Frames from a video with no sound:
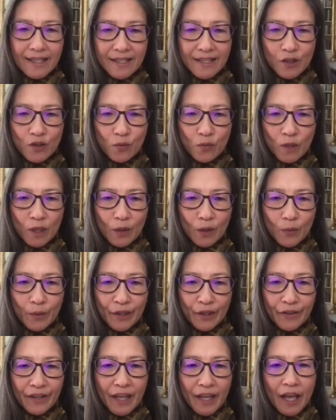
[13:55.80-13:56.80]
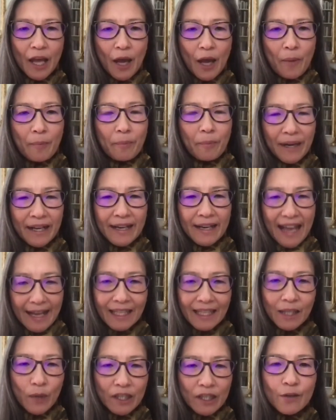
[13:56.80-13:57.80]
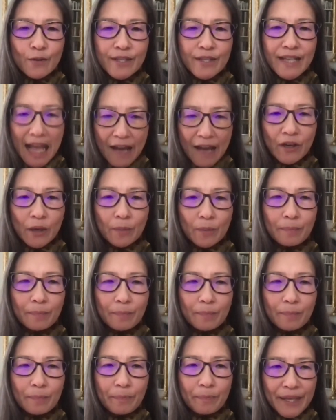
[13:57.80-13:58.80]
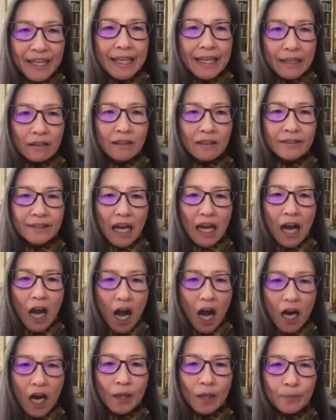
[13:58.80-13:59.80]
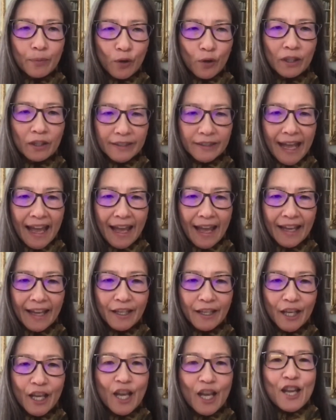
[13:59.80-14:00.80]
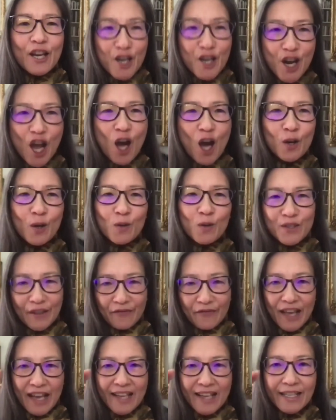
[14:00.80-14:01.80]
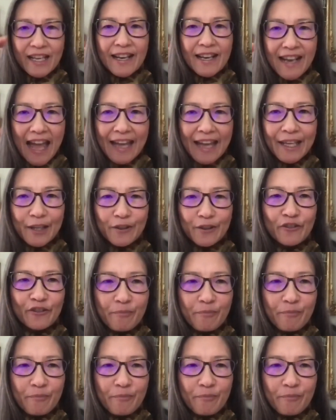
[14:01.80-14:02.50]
easy to work with. But anyone who's ever peeled a hard-boiled egg knows that there's a layer of